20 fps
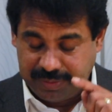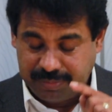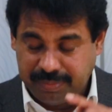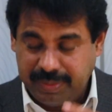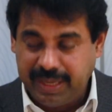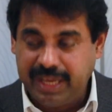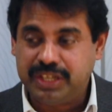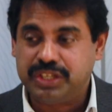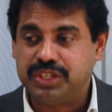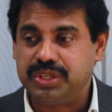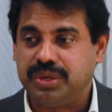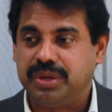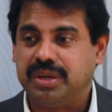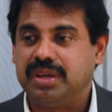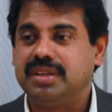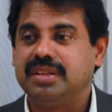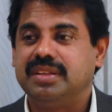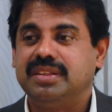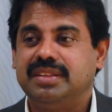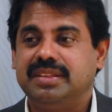make
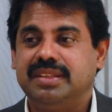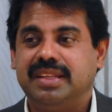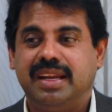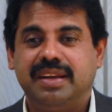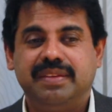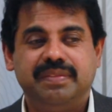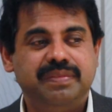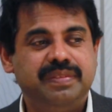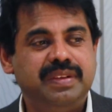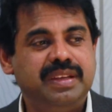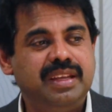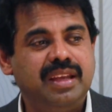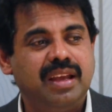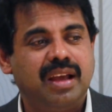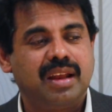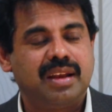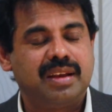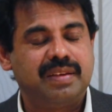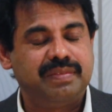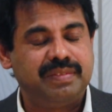sure that we
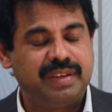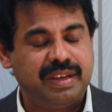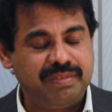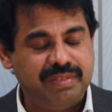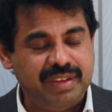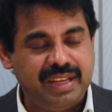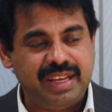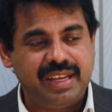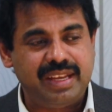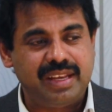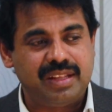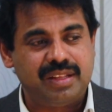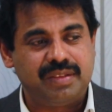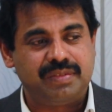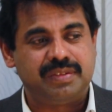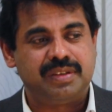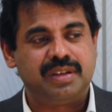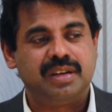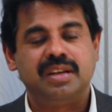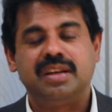are, when we hear the
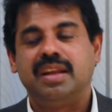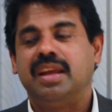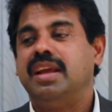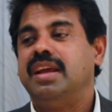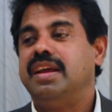word,